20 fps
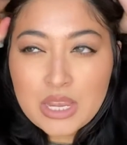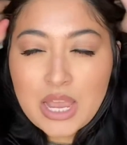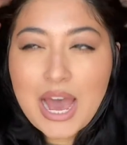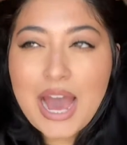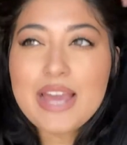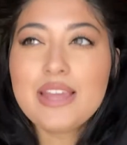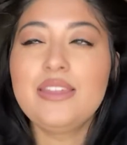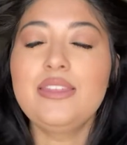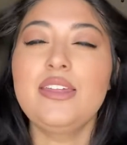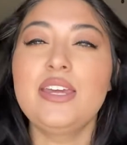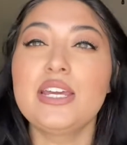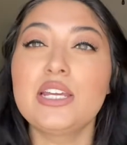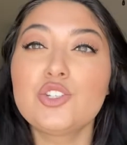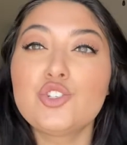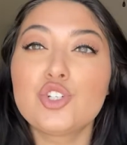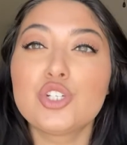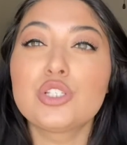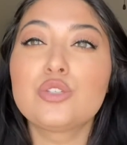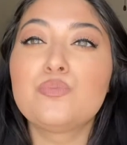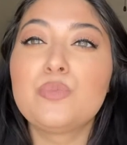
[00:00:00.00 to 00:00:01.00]
I think
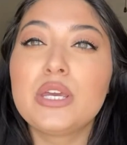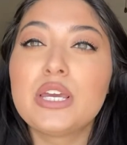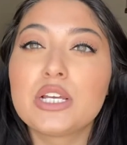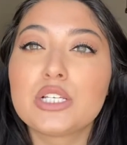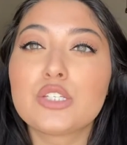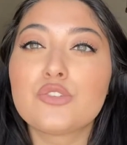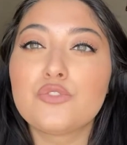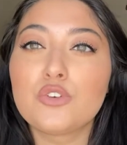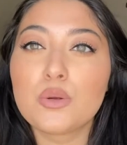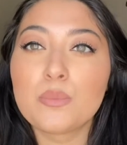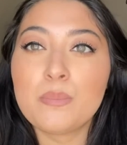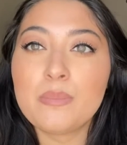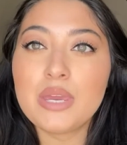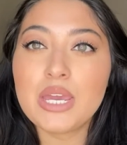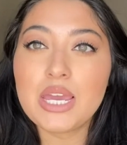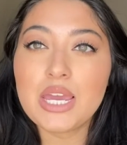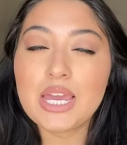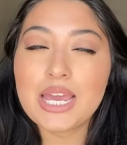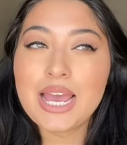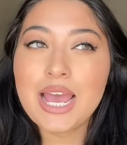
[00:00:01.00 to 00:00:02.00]
it's just because for
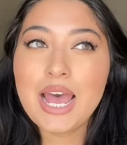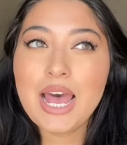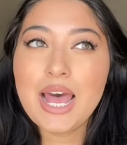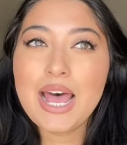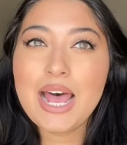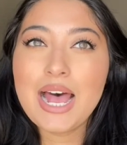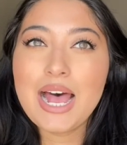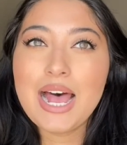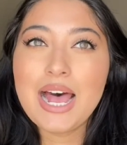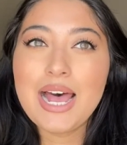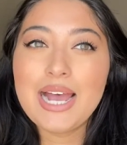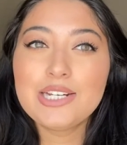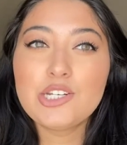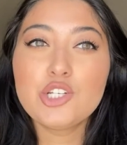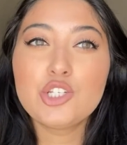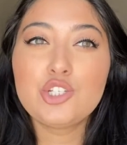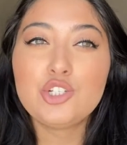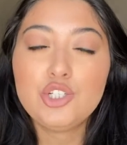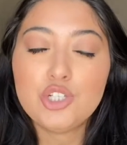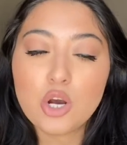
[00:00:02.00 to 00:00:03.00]
me, I
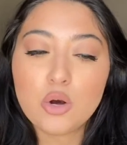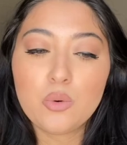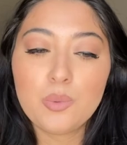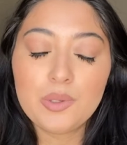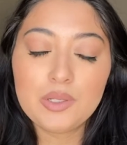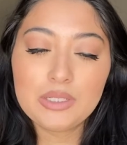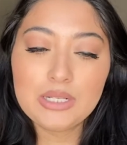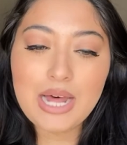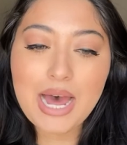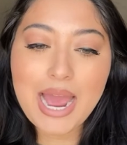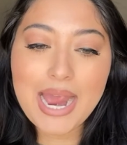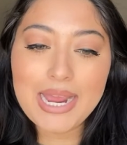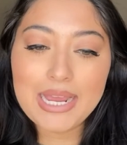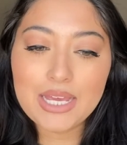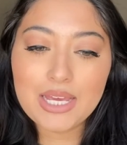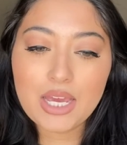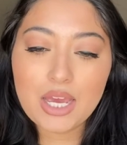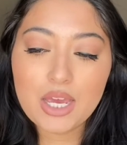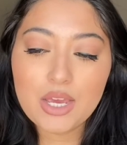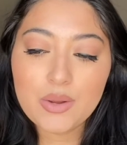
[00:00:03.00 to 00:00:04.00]
just don't
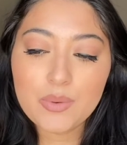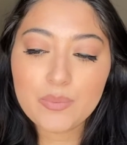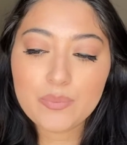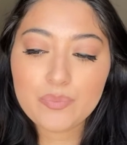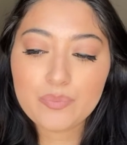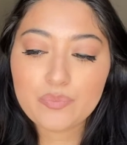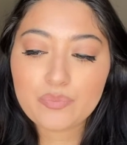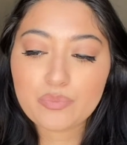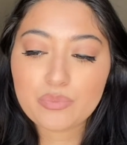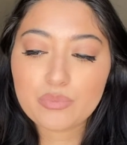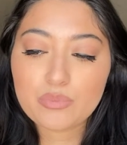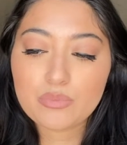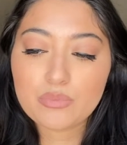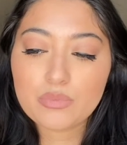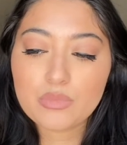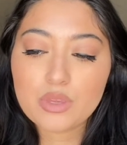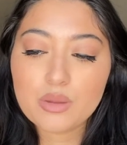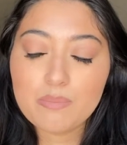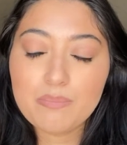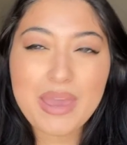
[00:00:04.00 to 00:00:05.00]
like
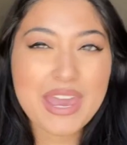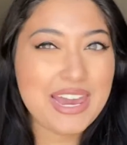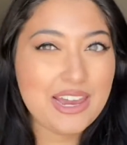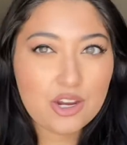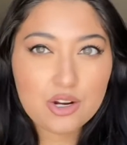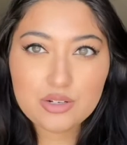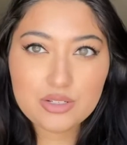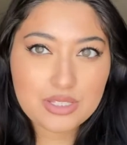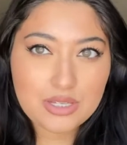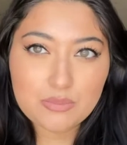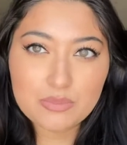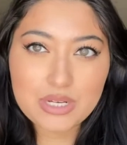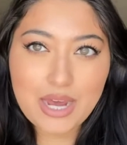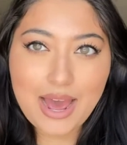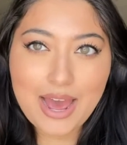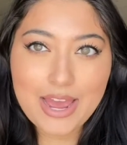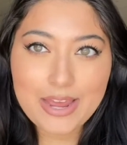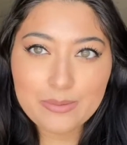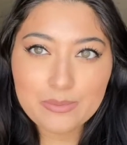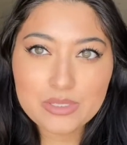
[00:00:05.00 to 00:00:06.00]
pear
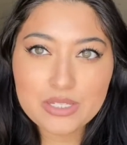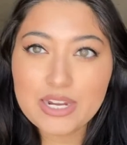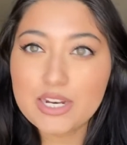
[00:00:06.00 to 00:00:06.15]
sometimes.